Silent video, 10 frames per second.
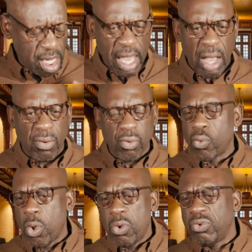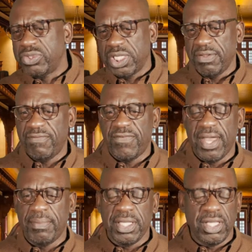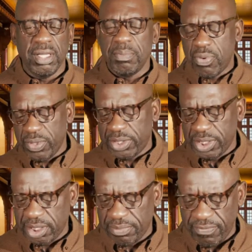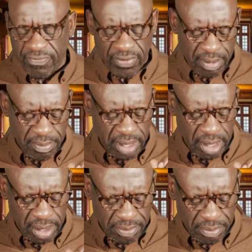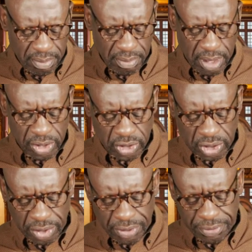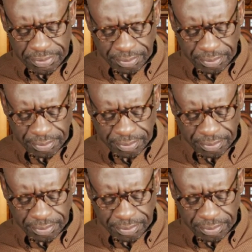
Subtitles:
our roles in the family, the importance of the family. Minister